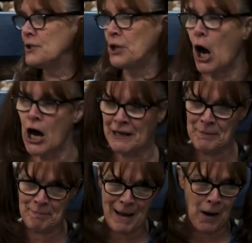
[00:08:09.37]

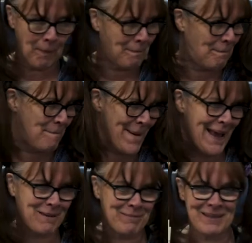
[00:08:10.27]
talking about
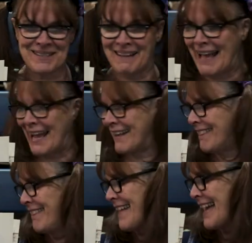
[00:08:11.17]
babies like
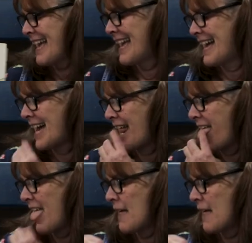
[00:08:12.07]
that.